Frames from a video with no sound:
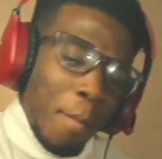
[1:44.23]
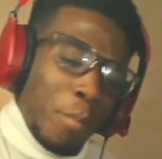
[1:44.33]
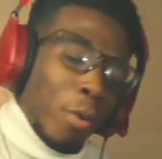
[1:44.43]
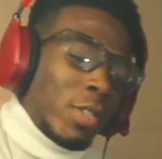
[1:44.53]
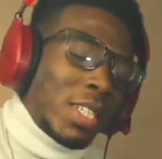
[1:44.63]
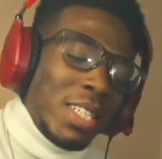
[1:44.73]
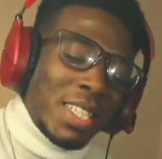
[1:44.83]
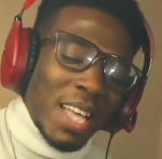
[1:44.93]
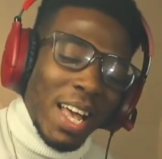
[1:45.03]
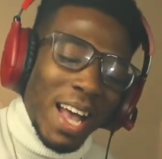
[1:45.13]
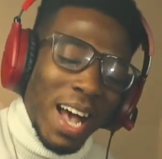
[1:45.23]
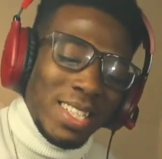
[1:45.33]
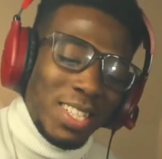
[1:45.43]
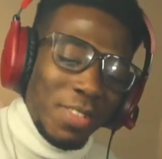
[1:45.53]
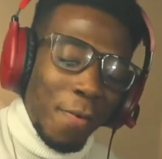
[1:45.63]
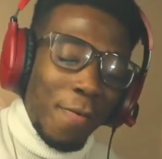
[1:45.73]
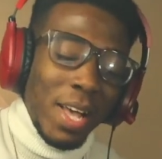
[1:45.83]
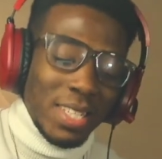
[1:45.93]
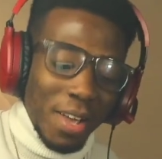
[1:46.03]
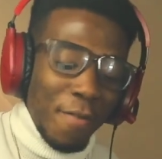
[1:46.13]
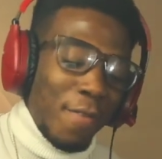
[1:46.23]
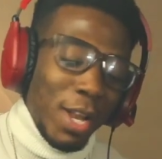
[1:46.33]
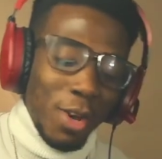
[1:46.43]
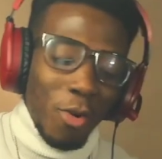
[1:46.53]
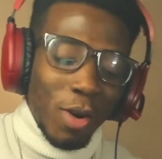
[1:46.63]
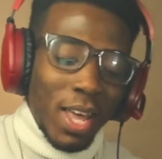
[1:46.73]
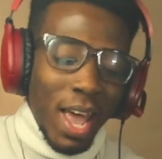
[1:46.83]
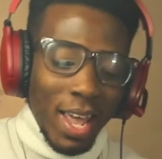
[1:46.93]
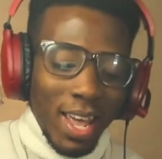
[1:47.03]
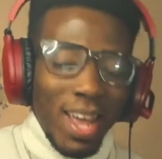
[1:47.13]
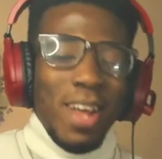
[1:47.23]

Broski said anti-phase ain't feeling okay.